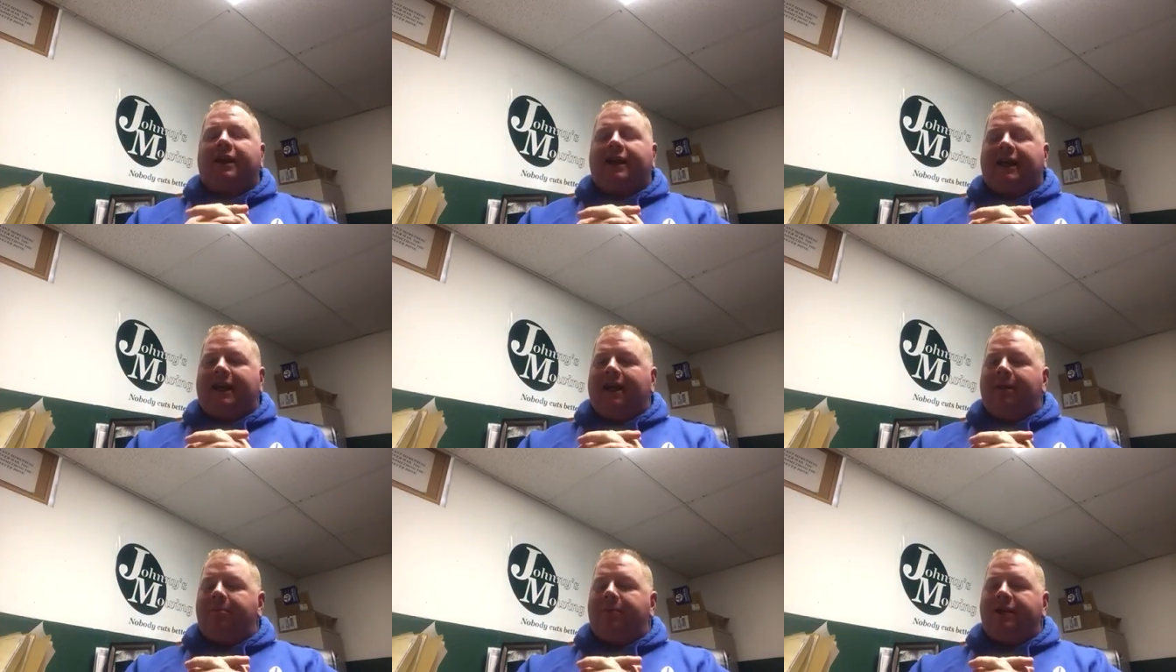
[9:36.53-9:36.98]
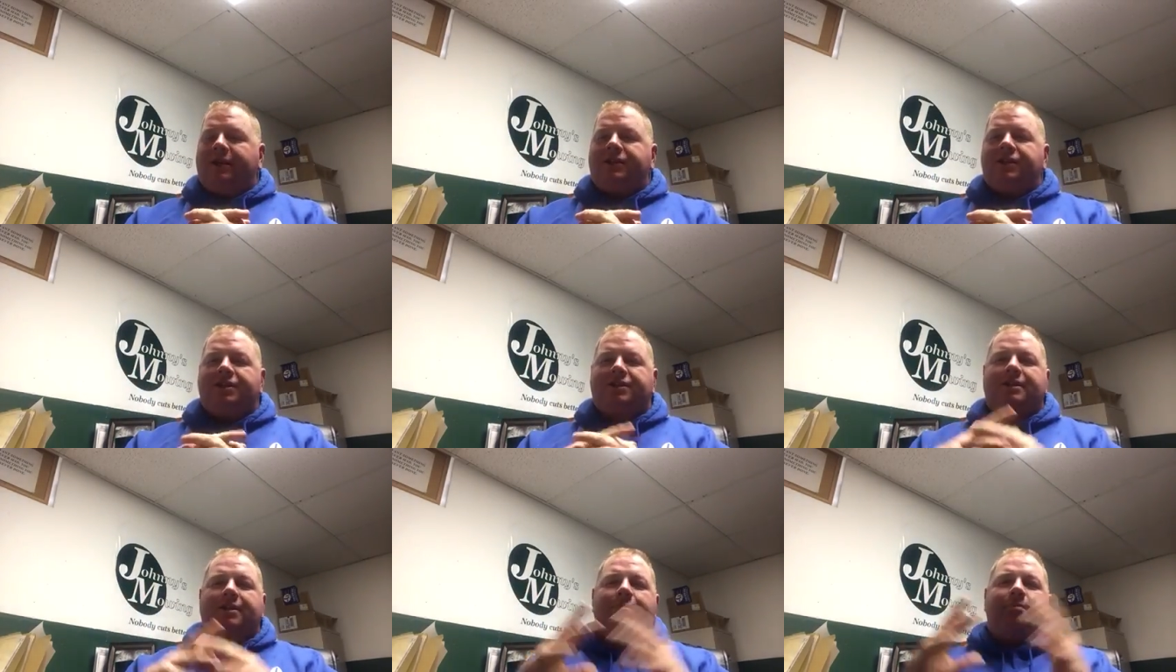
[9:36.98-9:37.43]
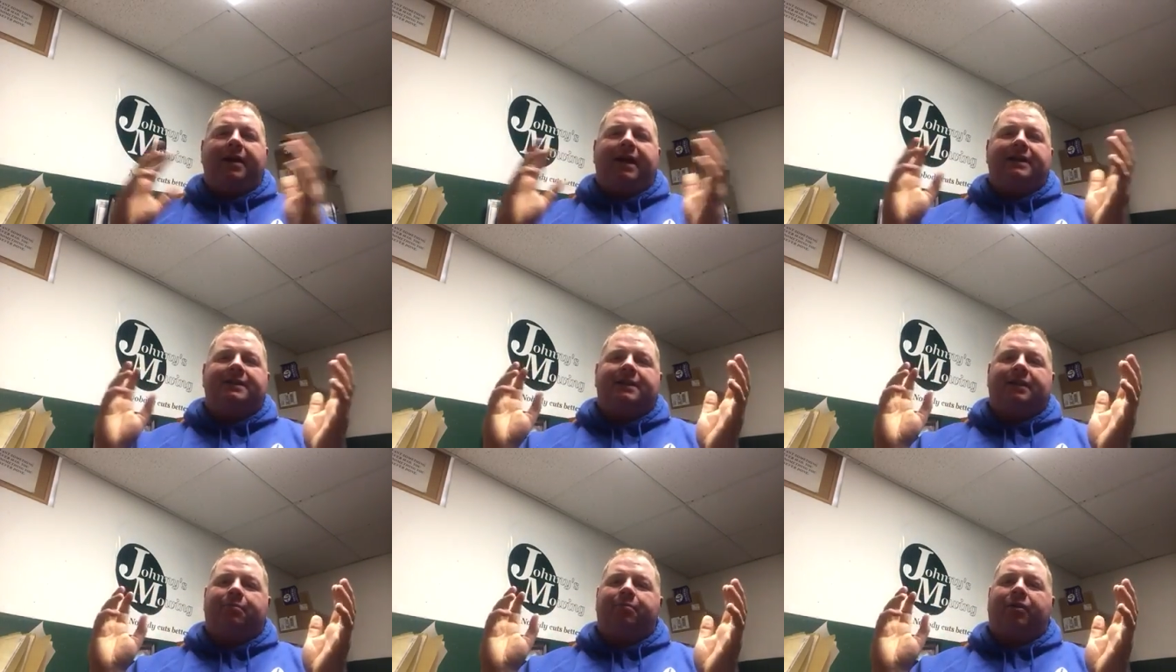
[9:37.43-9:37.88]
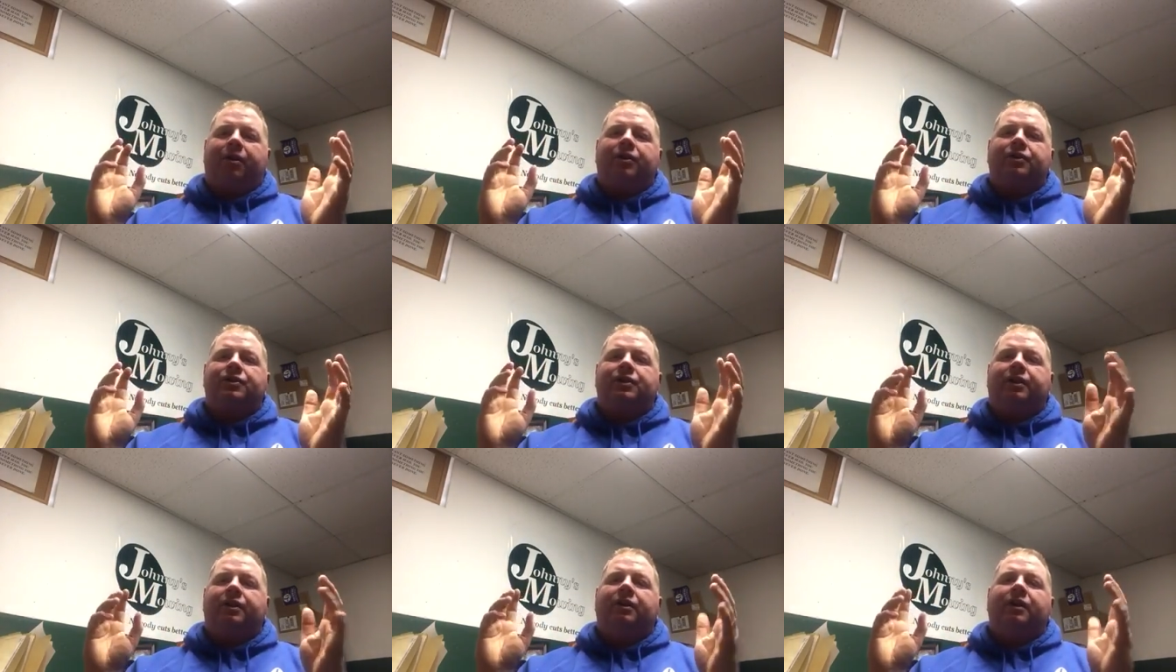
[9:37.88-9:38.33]
it can't be just a basic
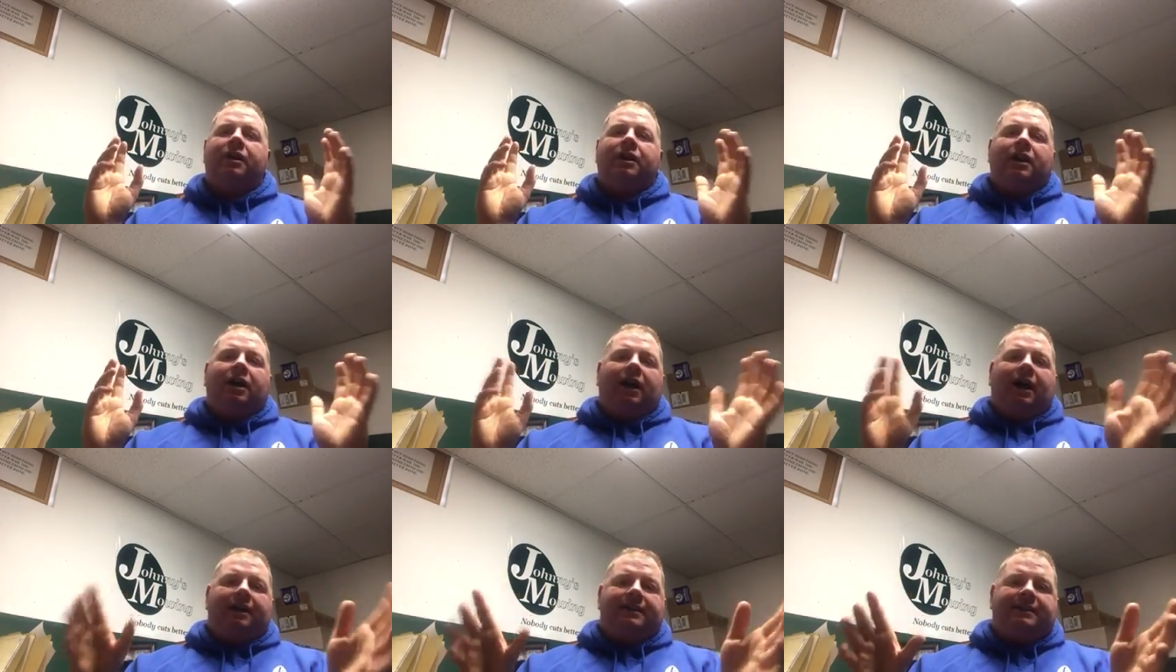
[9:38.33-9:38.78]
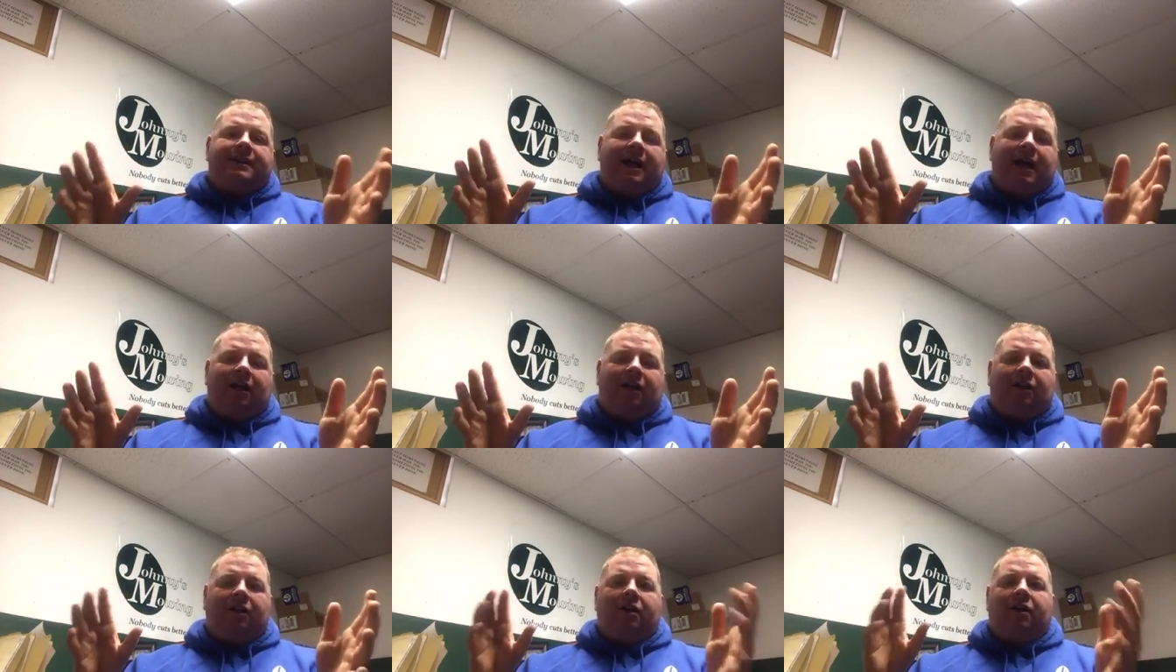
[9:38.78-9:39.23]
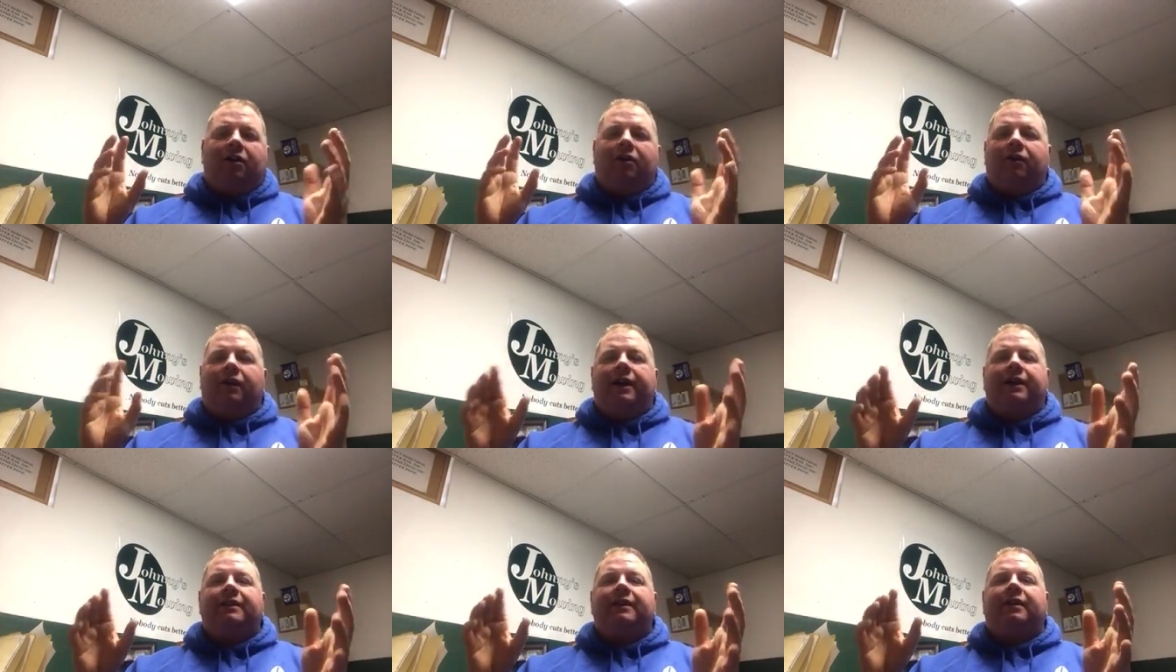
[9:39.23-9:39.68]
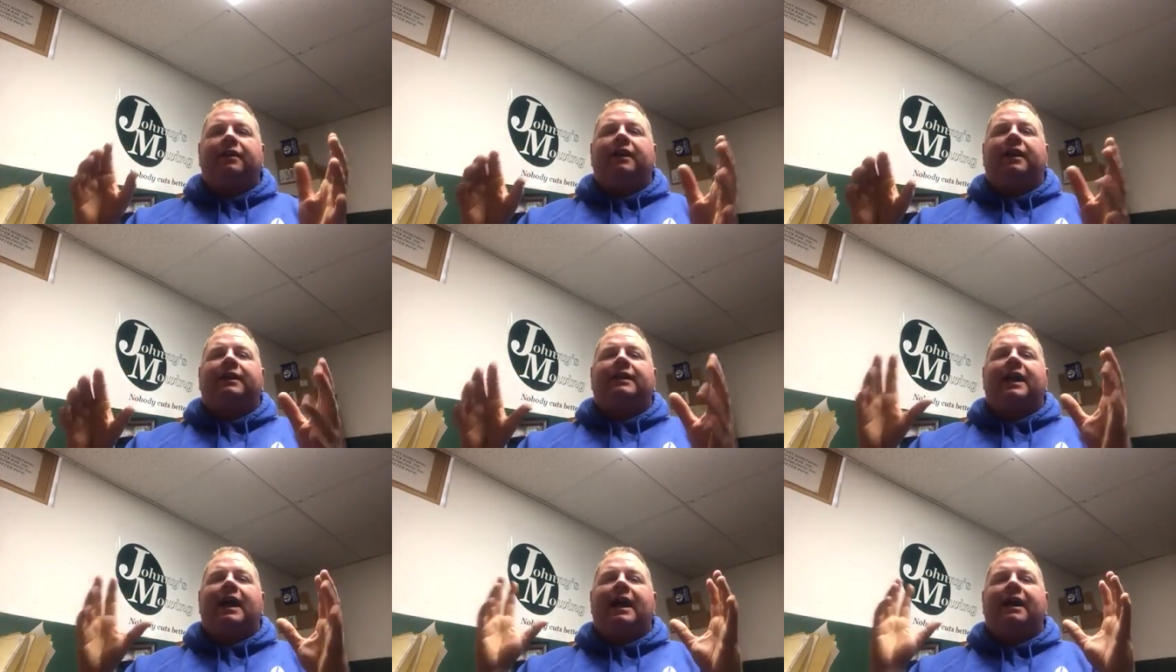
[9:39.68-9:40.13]
person a teller or anything
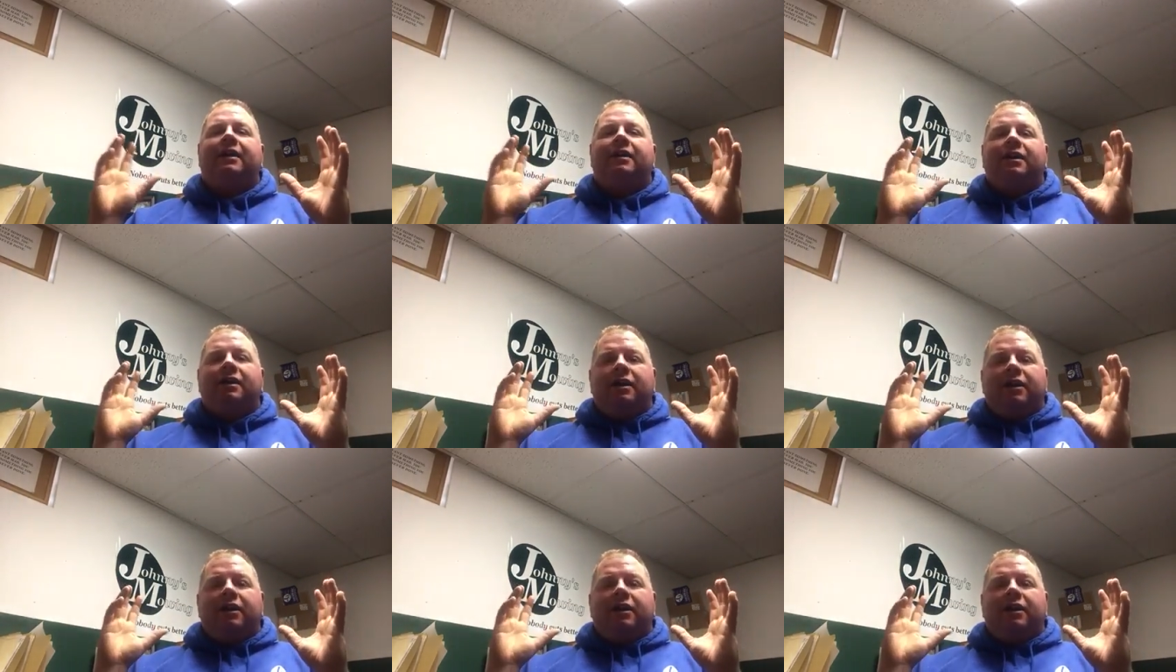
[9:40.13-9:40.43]
like that